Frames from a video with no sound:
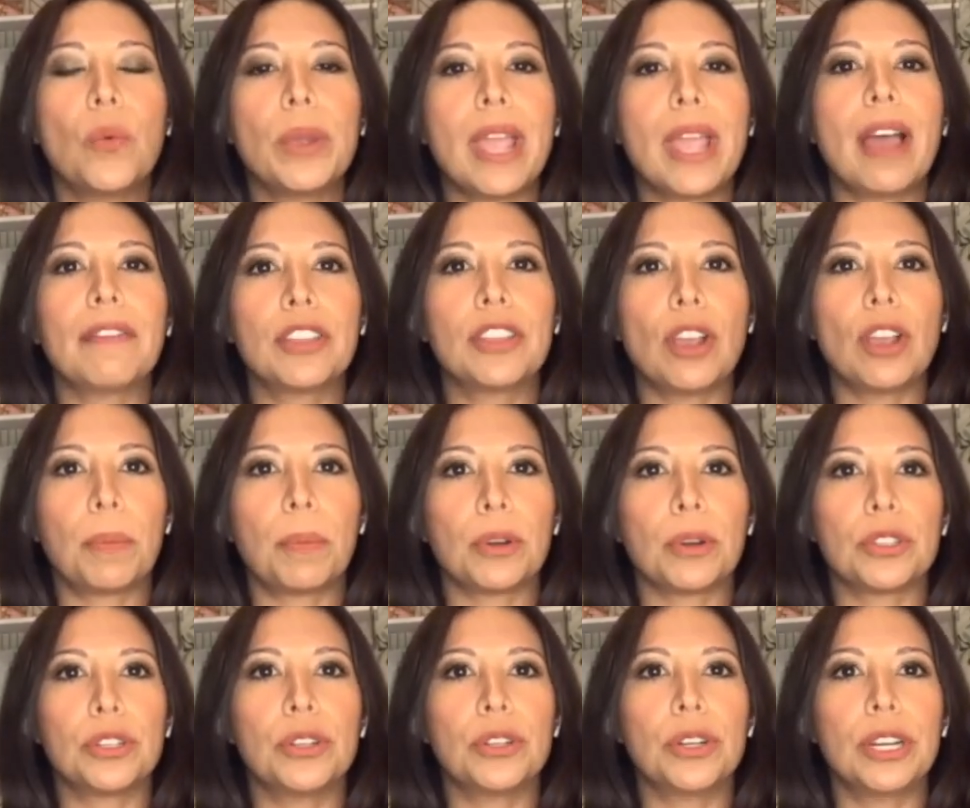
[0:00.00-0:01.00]
we have the
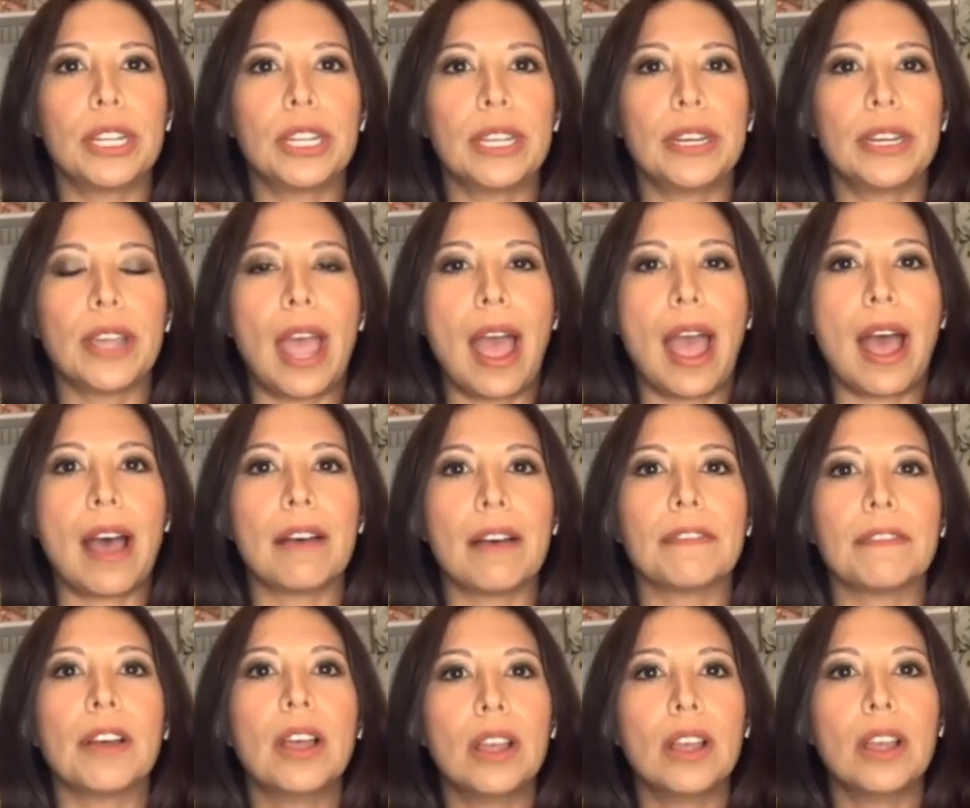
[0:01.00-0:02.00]
opportunity to have